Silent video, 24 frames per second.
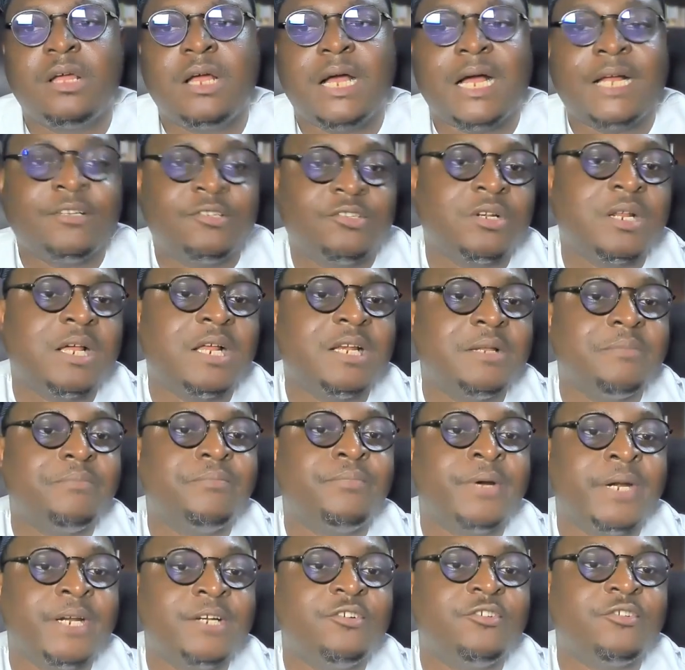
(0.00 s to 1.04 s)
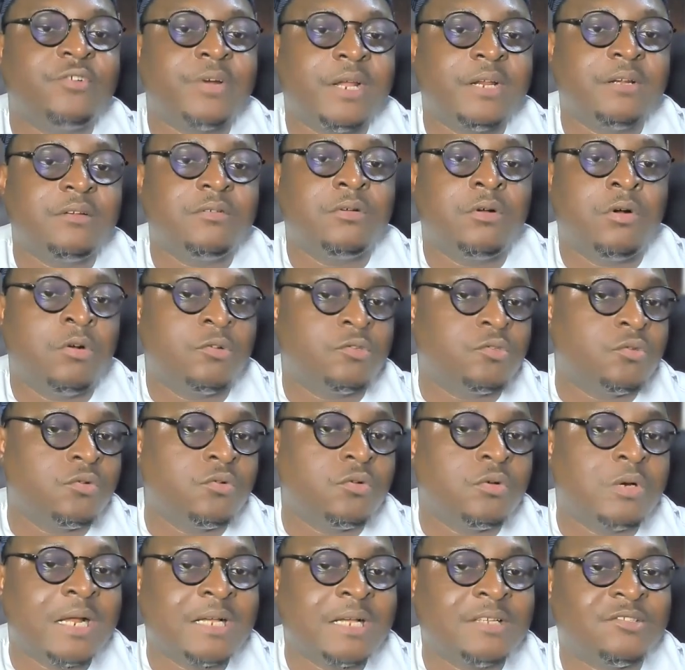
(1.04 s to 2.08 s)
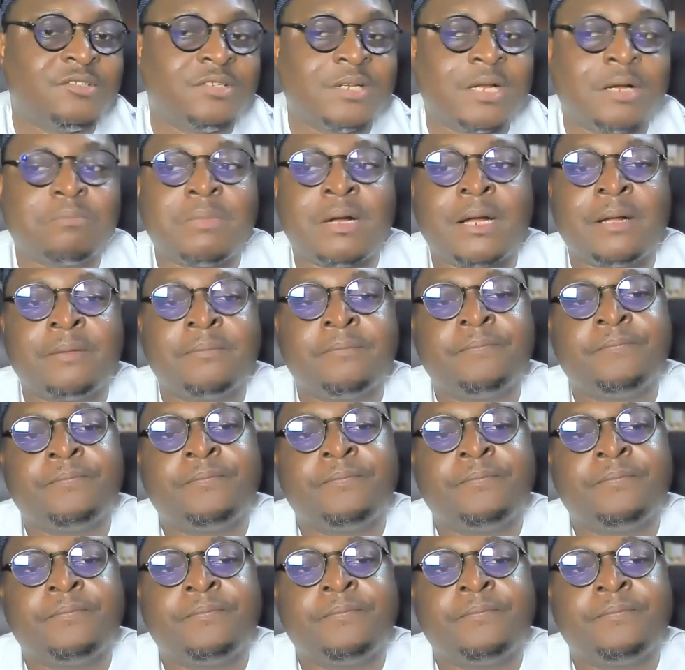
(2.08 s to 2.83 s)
Additionally, brain drain, also known as JAPA,